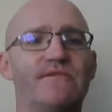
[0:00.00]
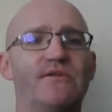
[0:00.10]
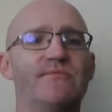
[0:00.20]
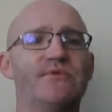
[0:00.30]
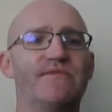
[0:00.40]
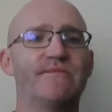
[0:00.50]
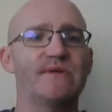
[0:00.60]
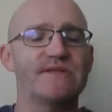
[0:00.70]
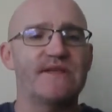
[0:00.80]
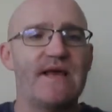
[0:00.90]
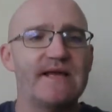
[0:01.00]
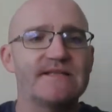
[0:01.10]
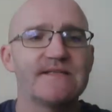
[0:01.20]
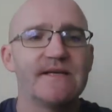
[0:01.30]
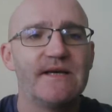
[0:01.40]
film movements that
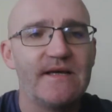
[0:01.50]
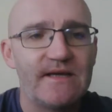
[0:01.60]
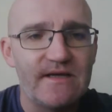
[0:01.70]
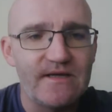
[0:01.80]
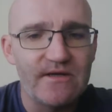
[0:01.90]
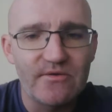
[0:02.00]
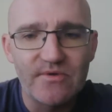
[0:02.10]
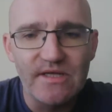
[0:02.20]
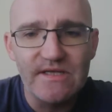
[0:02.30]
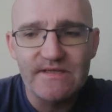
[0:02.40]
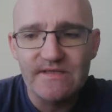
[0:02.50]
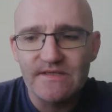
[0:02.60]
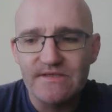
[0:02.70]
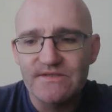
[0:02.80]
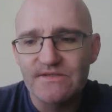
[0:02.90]
really did